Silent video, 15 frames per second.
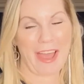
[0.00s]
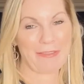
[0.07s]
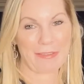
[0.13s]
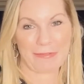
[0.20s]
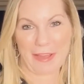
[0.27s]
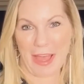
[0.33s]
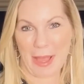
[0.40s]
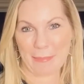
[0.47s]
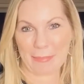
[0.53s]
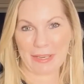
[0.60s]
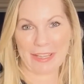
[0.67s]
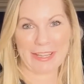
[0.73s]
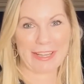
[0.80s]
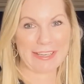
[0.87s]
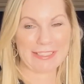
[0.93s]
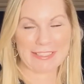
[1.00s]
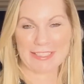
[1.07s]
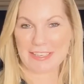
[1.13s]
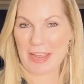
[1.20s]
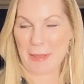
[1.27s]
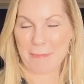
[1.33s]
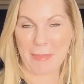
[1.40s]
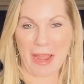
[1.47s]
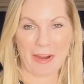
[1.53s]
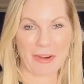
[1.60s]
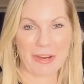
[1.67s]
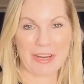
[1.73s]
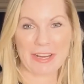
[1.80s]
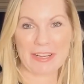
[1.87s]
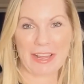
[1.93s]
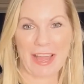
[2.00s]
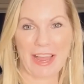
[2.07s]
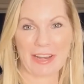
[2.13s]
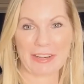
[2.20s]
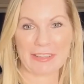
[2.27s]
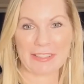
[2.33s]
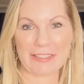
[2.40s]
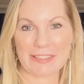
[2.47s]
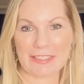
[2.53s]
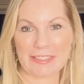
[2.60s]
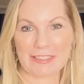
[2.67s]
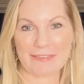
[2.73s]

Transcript: a family and to get married, and